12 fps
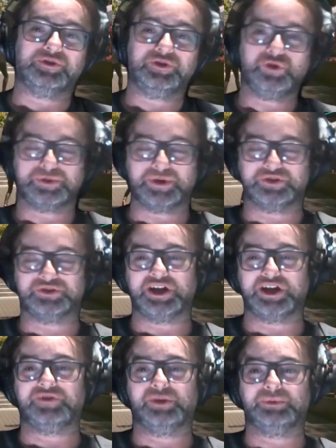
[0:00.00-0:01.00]
talked about
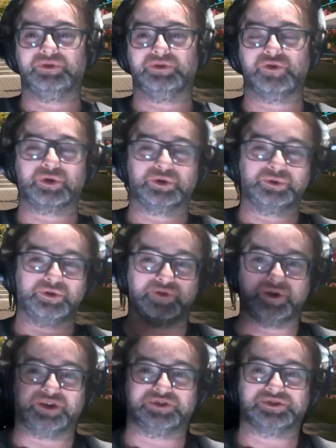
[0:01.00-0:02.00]
Starfield before because we were
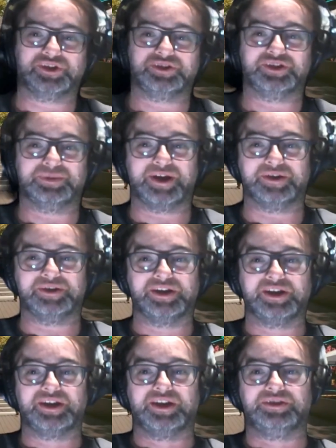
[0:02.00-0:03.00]
very excited about
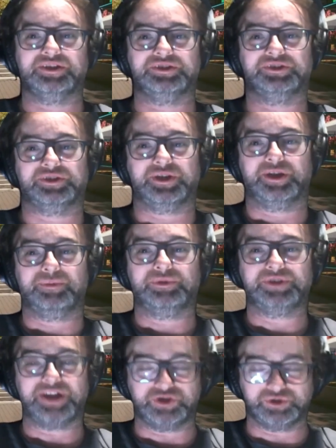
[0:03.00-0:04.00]
this is a
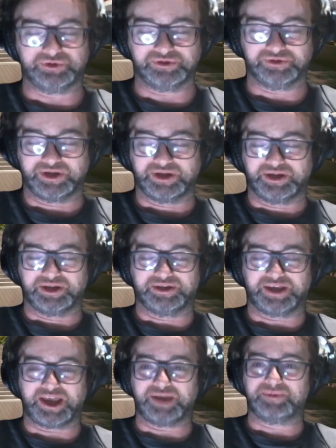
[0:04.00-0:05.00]
potential
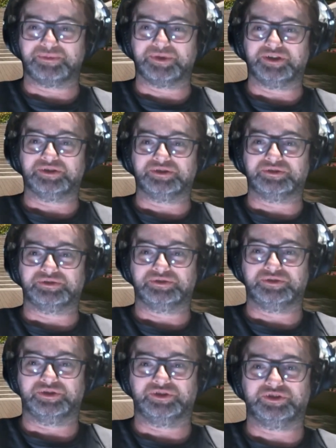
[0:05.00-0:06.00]
game that
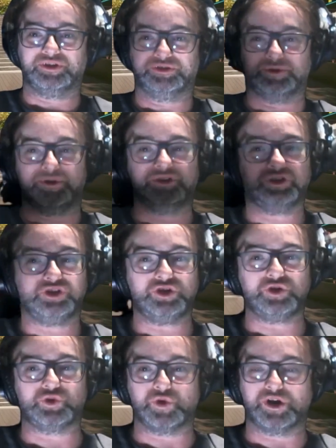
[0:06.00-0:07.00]
you know it's a, it's a
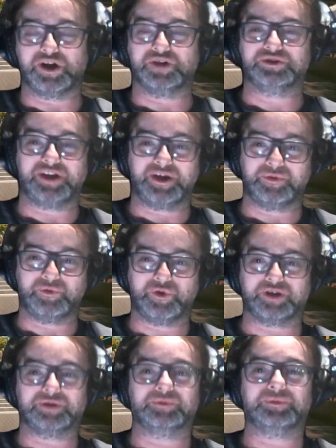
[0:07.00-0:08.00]
huge world and
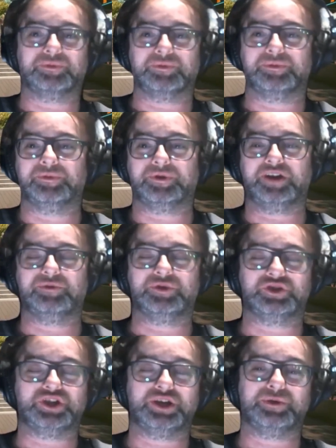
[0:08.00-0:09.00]
what kind of
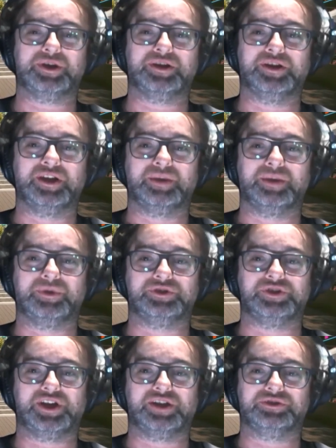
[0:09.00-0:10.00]
machinima
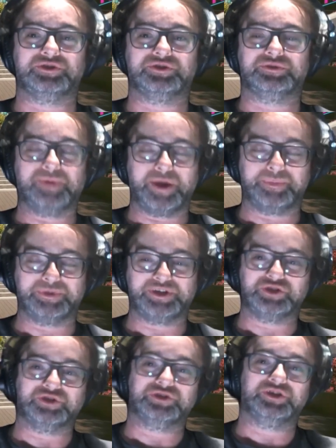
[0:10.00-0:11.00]
potential uh,
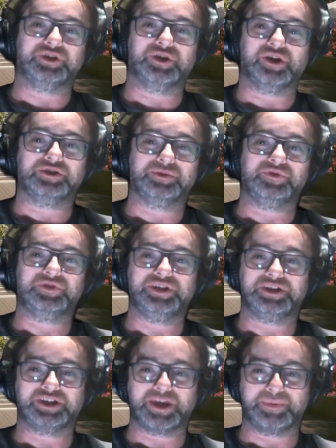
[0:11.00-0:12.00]
potential has it got? And we've
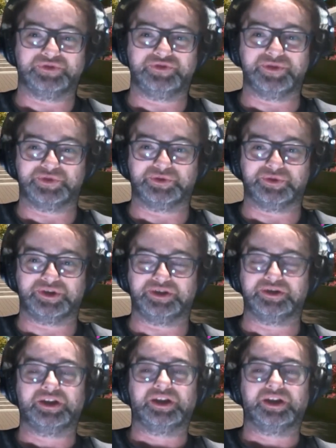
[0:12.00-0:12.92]
seen a couple of films with it,